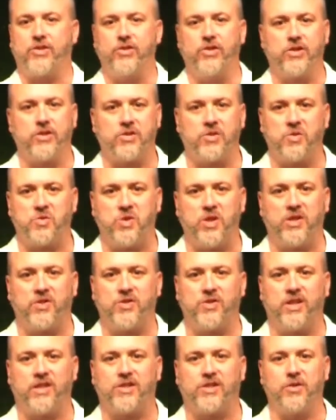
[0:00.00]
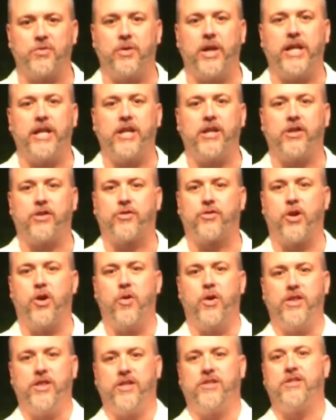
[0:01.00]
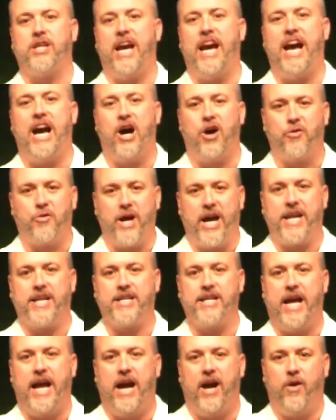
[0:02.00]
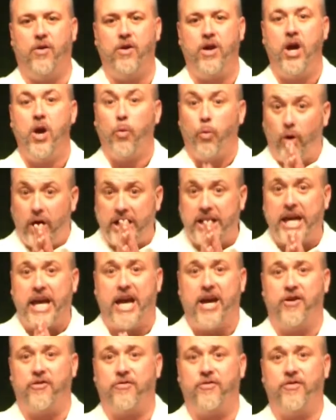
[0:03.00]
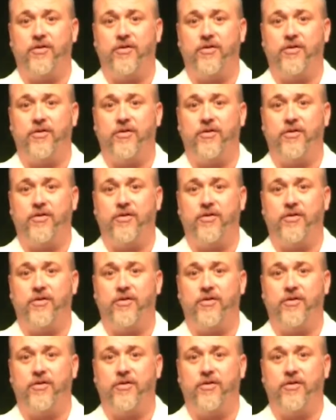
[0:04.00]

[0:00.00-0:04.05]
and the statistics and ready to throw in the towel right now, what if